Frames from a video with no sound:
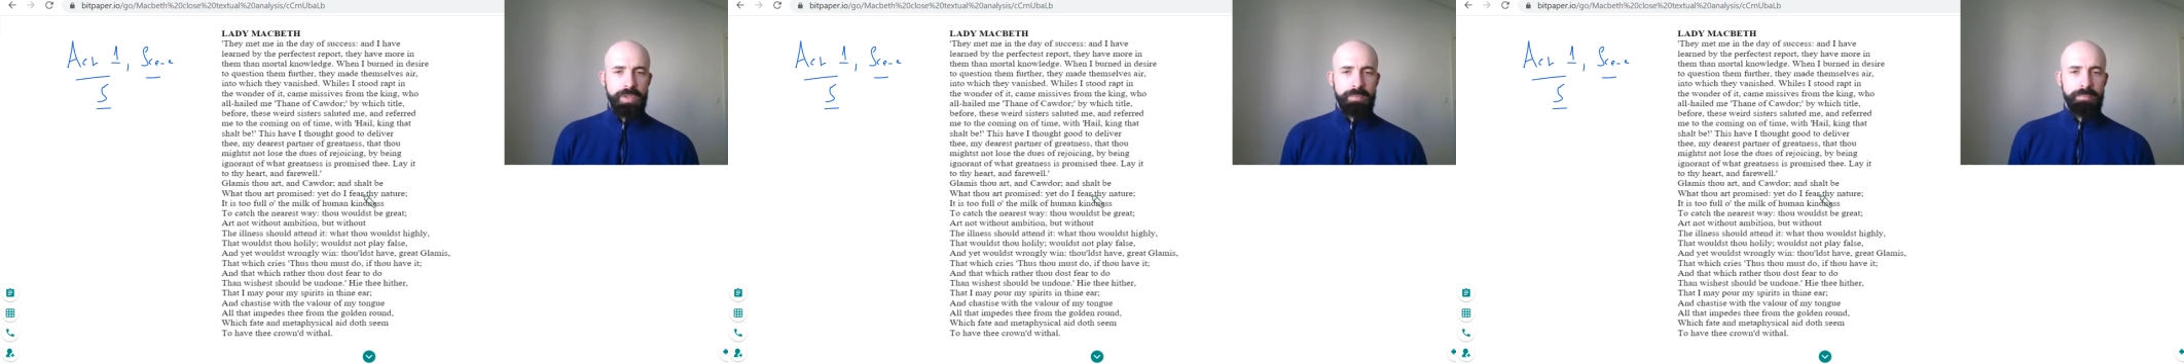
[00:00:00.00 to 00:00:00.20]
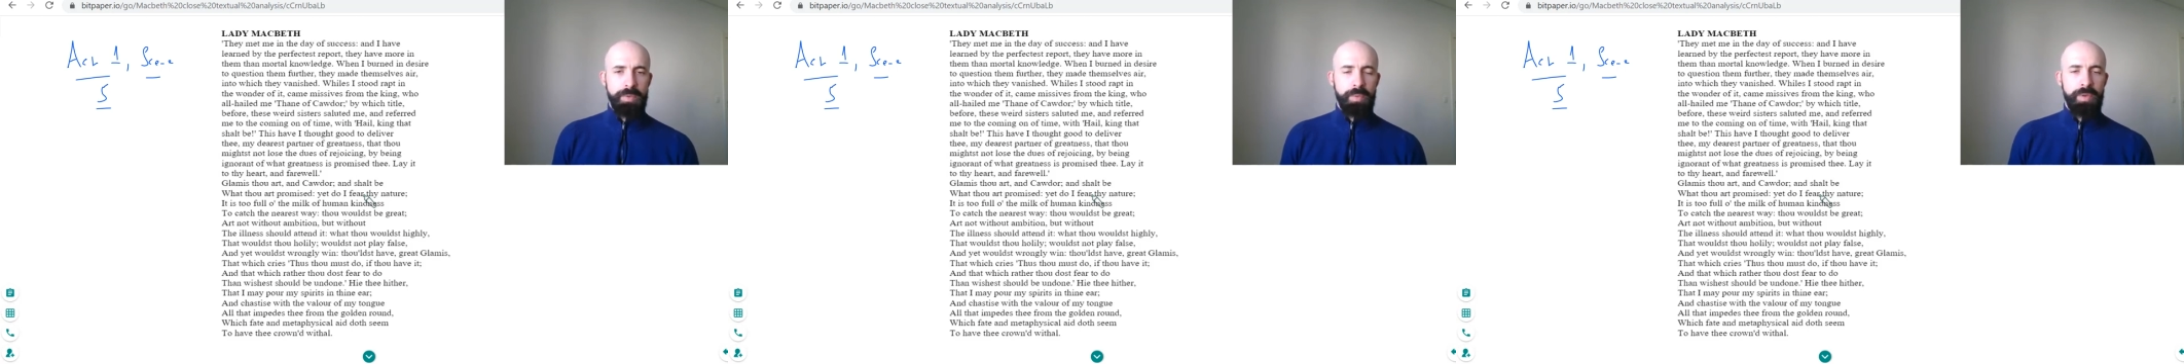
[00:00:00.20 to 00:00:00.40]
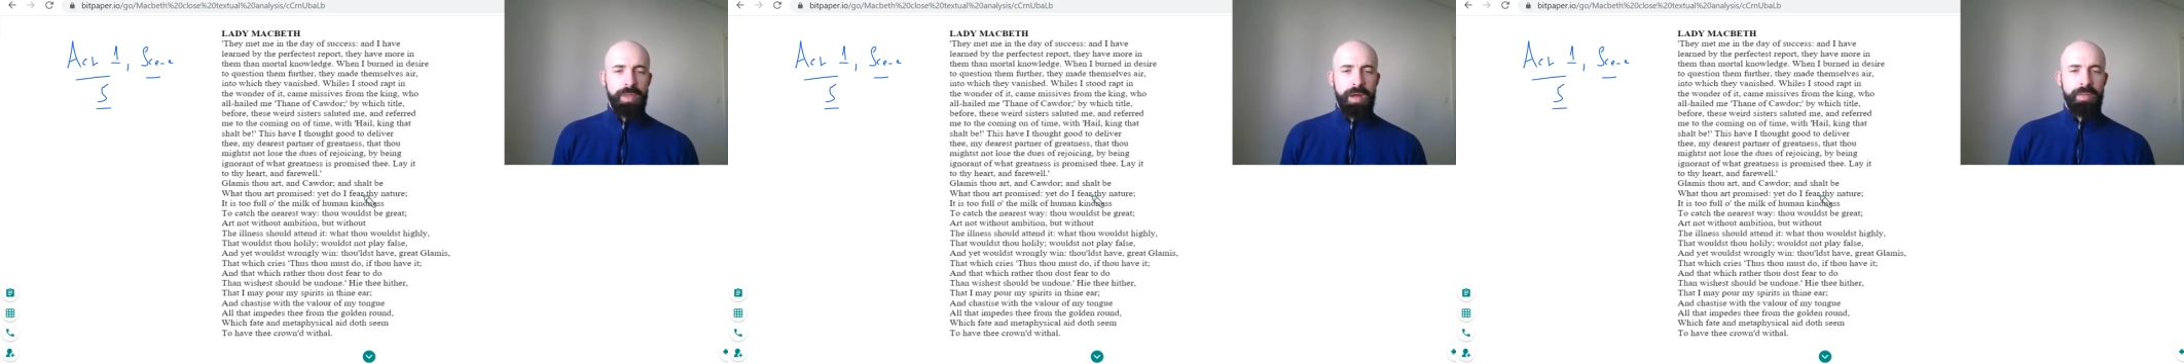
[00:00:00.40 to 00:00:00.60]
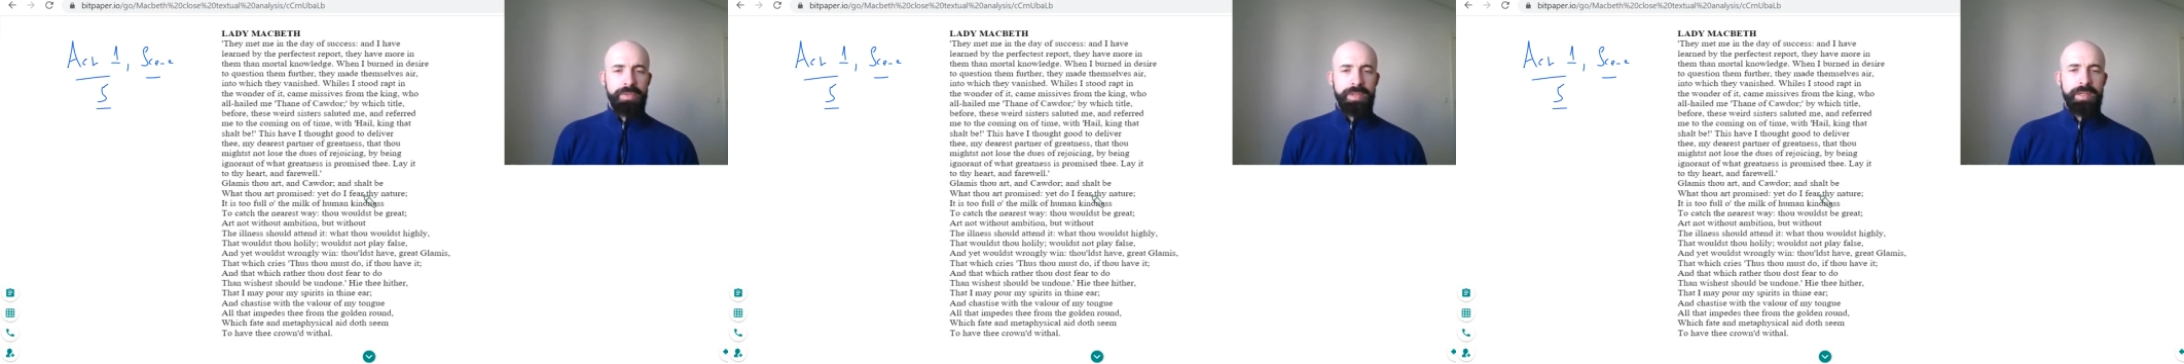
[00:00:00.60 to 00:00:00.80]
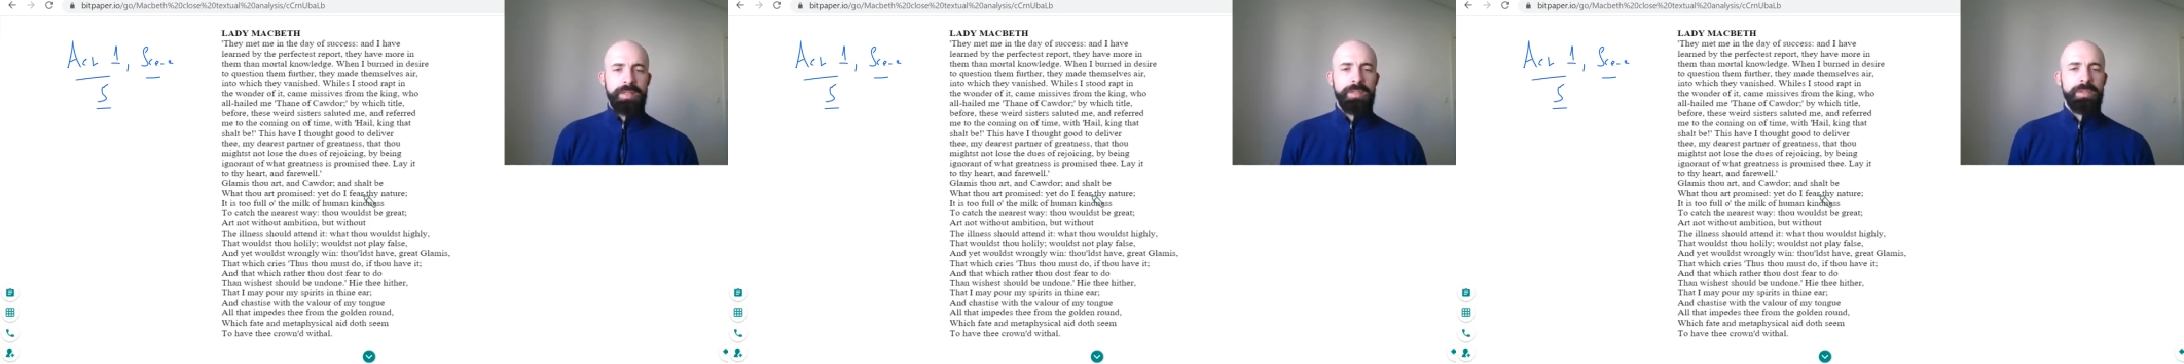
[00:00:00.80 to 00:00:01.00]
but without the
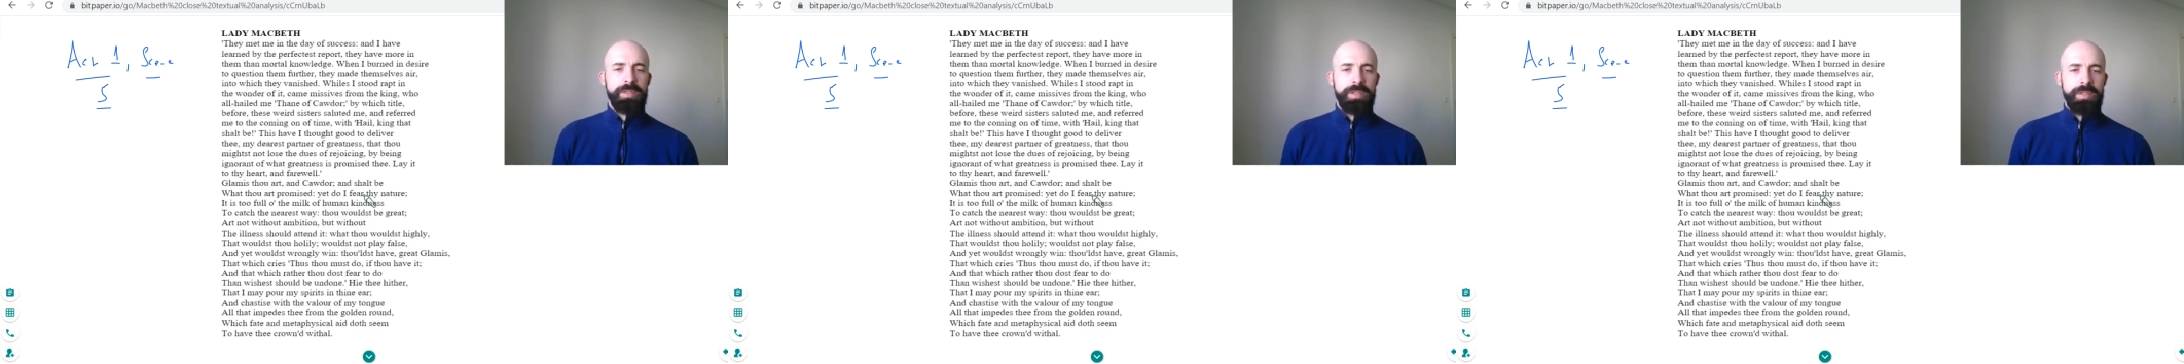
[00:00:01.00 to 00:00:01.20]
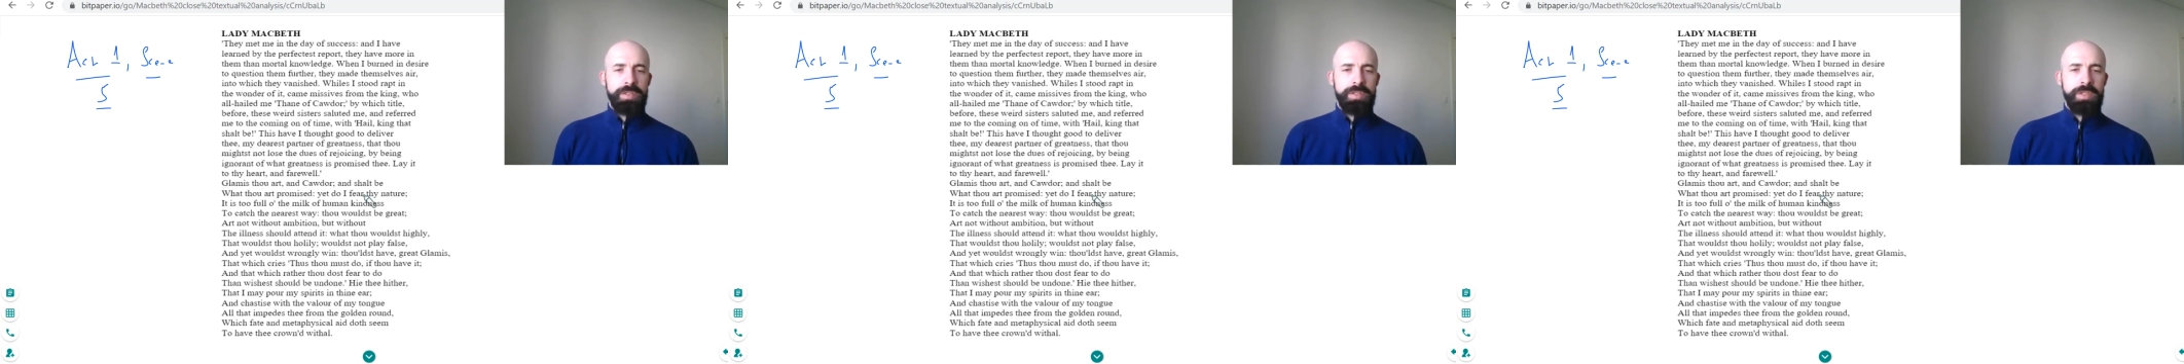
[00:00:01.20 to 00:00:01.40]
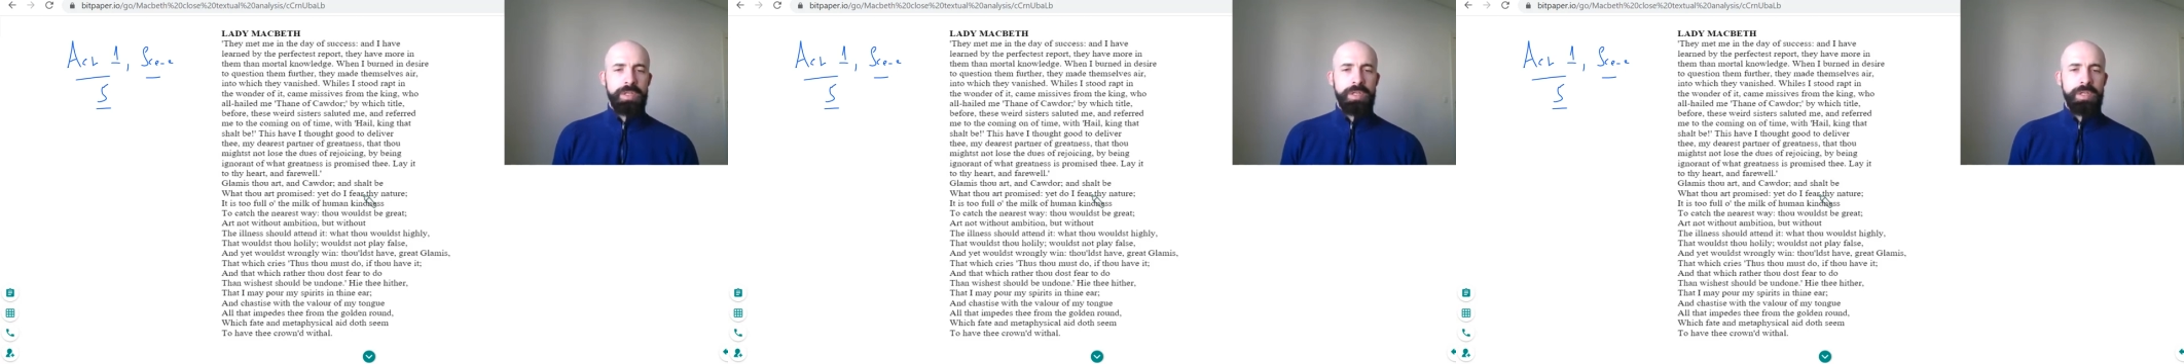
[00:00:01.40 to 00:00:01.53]
illness